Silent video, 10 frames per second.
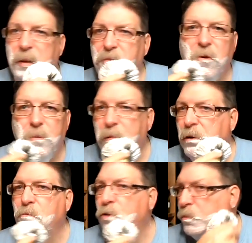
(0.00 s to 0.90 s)

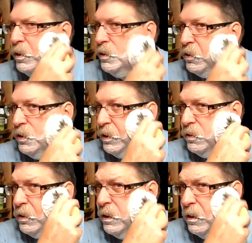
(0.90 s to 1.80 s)
Grapefruit aroma
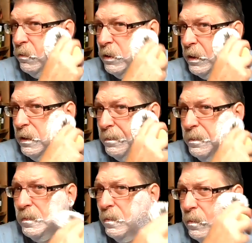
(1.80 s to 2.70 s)
is still sticking
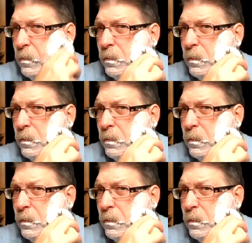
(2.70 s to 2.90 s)
with it.